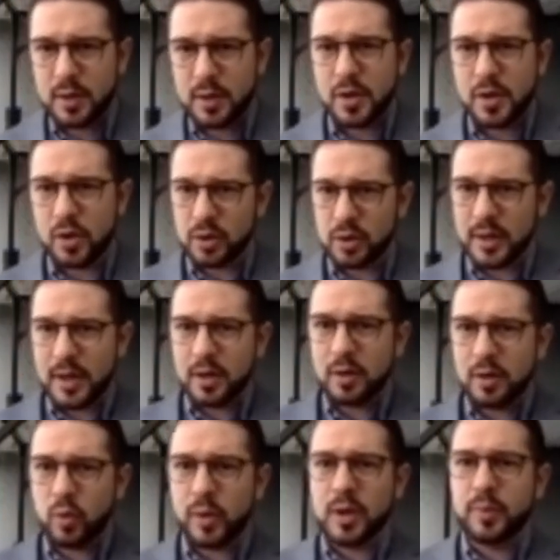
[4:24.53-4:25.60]
your
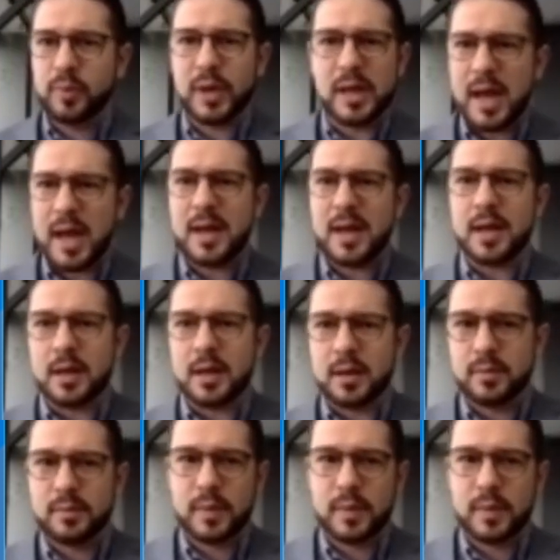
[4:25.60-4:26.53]
letter will be A.